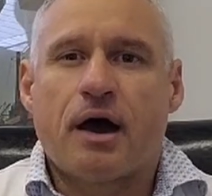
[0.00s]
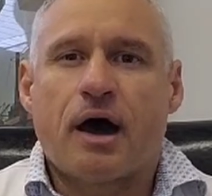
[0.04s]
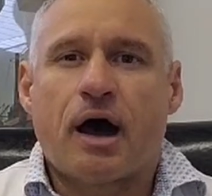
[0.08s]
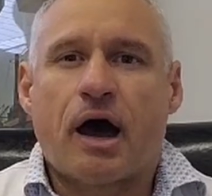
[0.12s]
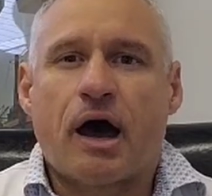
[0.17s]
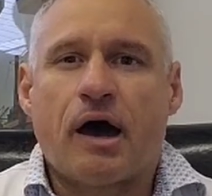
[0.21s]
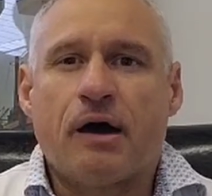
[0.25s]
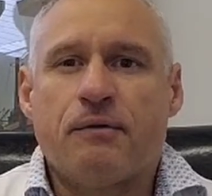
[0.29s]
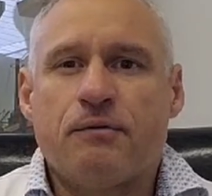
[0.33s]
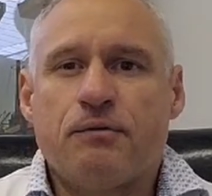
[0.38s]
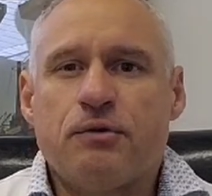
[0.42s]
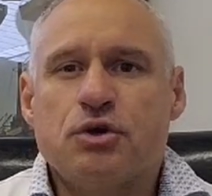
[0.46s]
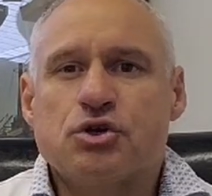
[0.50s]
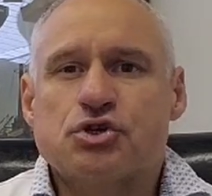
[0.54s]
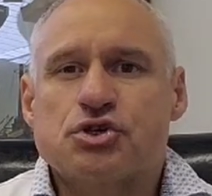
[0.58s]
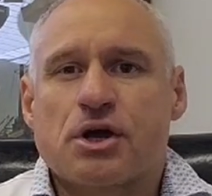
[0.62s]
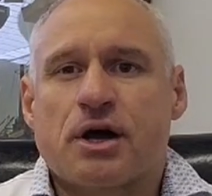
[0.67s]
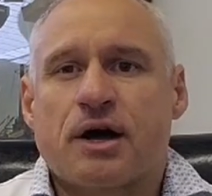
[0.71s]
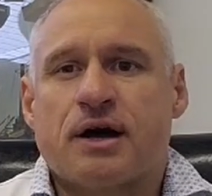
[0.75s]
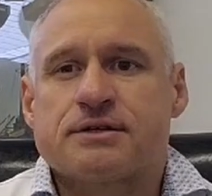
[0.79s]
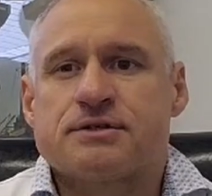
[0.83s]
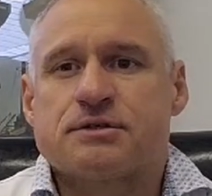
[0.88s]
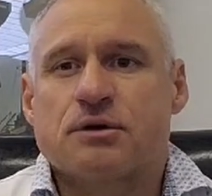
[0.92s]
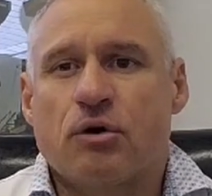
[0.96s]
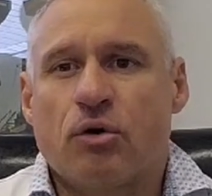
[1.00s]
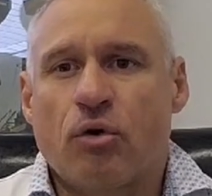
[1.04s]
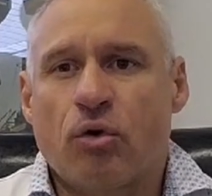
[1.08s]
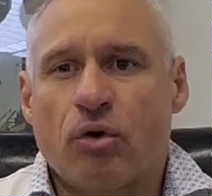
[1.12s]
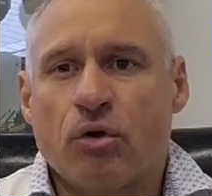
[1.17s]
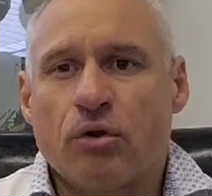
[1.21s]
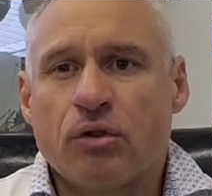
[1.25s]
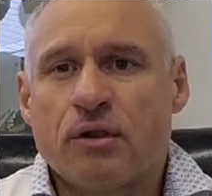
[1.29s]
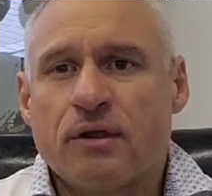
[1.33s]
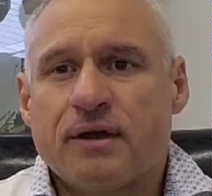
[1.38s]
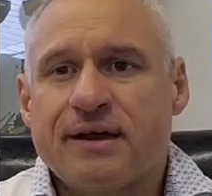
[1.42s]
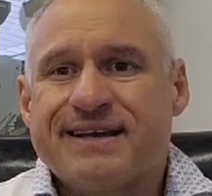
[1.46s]
I wish us
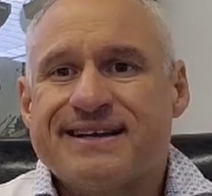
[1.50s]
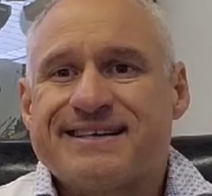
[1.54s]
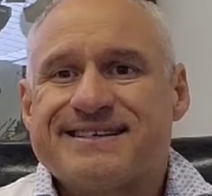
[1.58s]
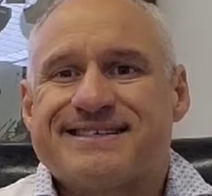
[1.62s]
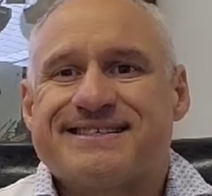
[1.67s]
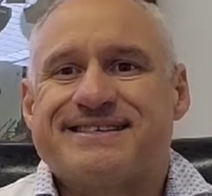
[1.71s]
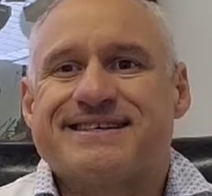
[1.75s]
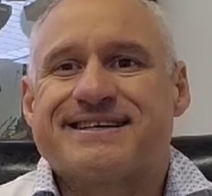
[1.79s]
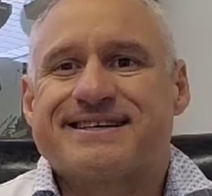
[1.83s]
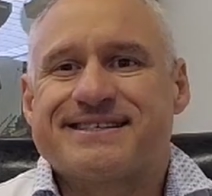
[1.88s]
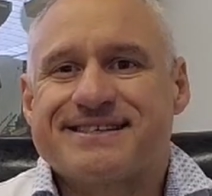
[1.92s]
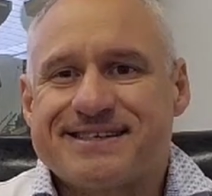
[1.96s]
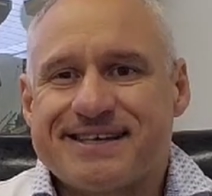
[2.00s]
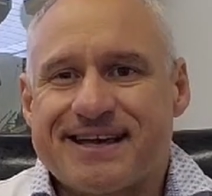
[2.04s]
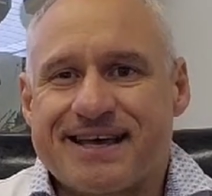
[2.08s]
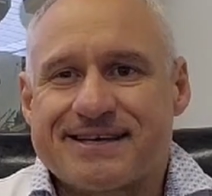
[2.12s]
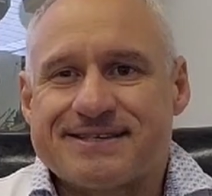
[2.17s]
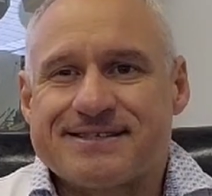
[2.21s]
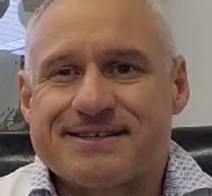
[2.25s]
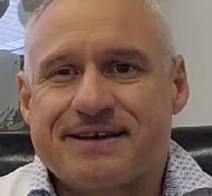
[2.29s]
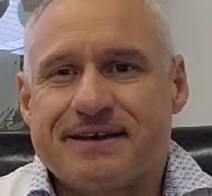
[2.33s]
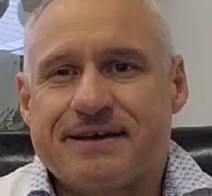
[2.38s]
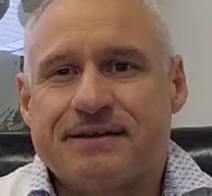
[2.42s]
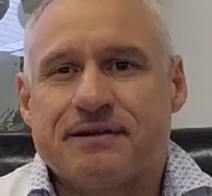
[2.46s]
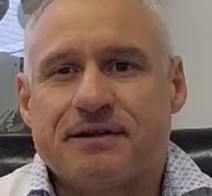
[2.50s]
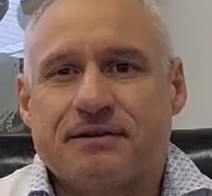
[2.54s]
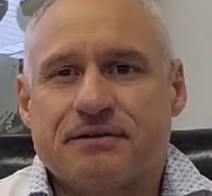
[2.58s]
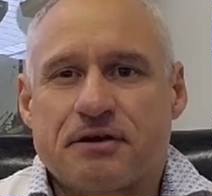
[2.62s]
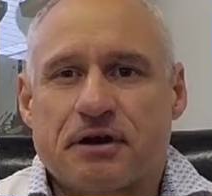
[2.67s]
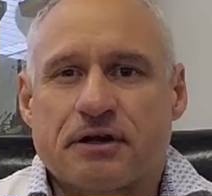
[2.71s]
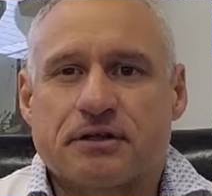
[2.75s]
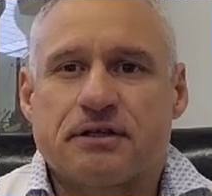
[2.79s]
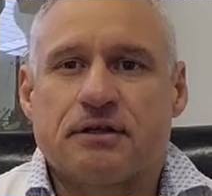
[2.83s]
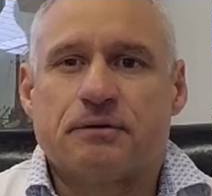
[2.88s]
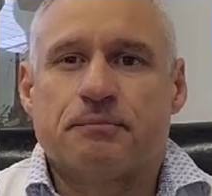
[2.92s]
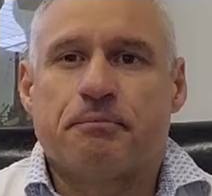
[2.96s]
all success in
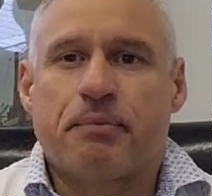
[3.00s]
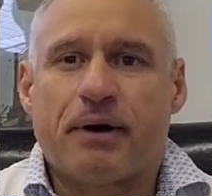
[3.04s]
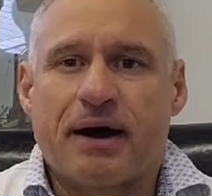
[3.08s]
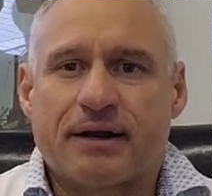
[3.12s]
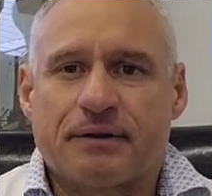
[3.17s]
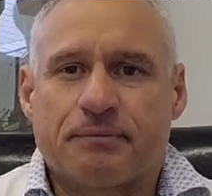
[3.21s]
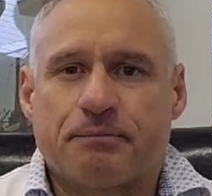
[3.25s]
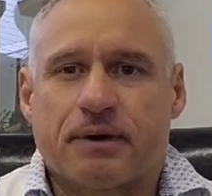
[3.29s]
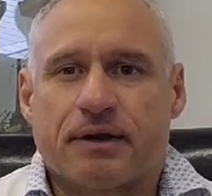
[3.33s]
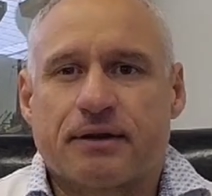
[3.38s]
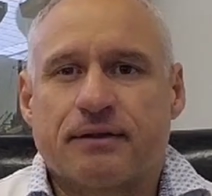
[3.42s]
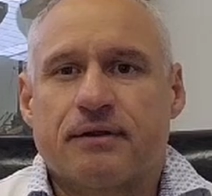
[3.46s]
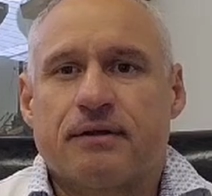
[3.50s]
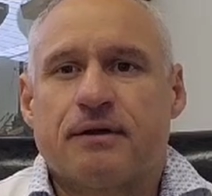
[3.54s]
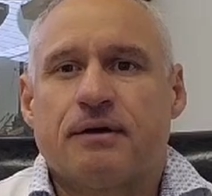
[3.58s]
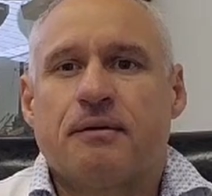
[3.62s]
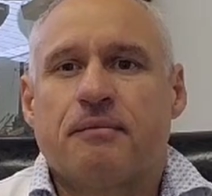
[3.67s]
attracting partners